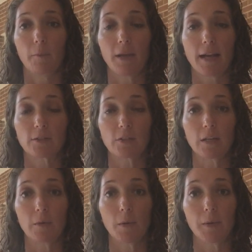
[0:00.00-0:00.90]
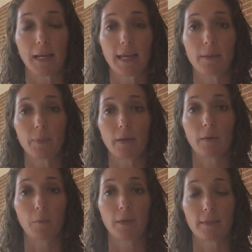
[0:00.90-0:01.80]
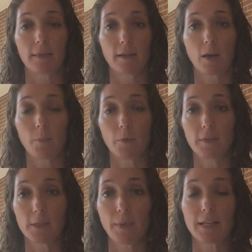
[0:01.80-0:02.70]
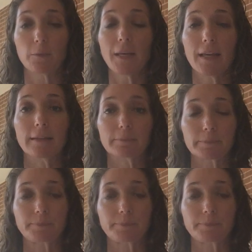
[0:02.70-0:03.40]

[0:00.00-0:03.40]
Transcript: We went camping with a couple this past weekend,